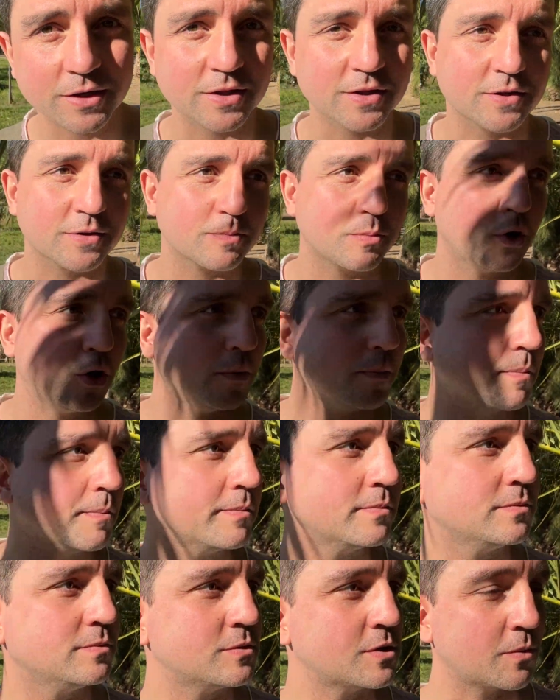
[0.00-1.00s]
the spot
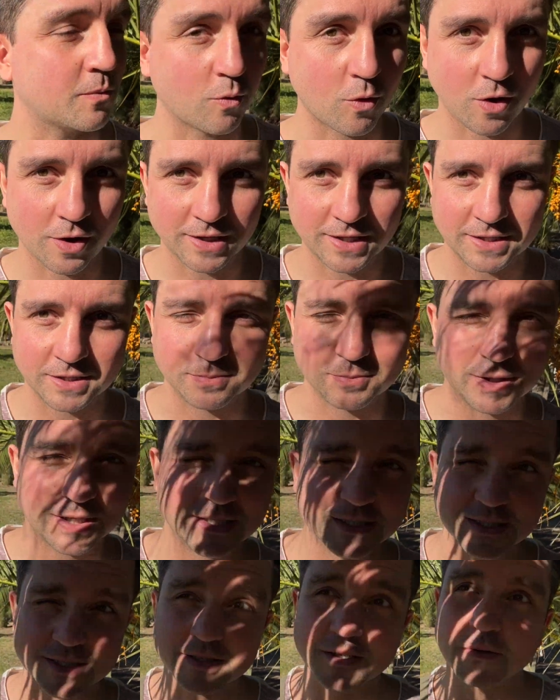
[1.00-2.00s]
and why his
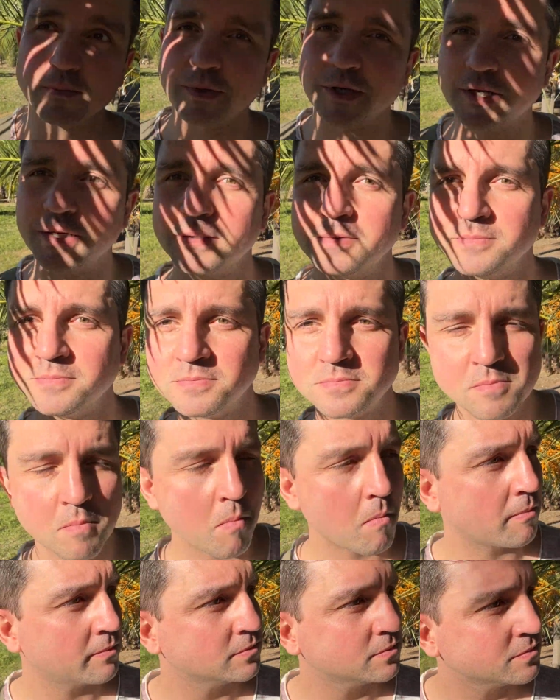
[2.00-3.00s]
place is up here,
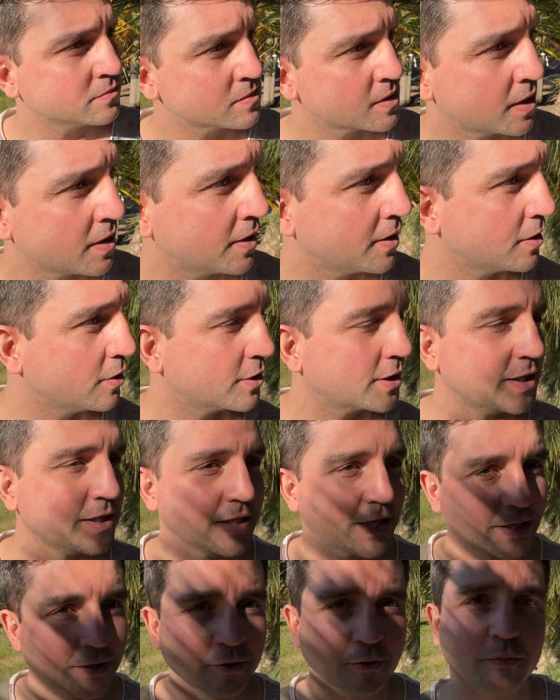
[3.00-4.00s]
looking
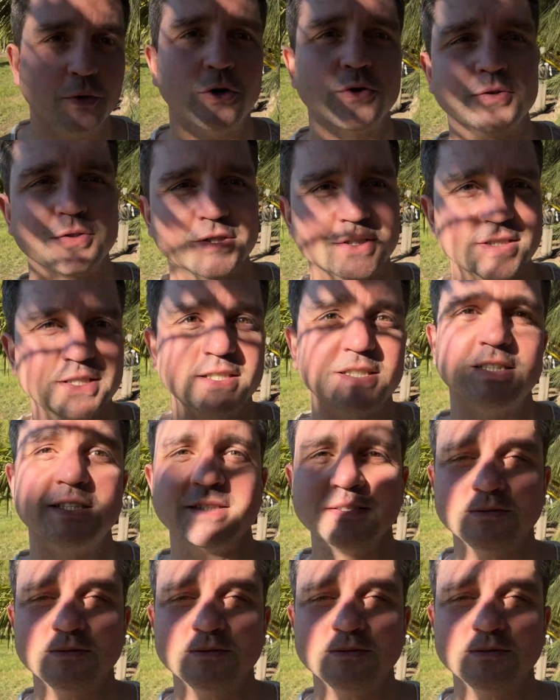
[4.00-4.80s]
down upon the city.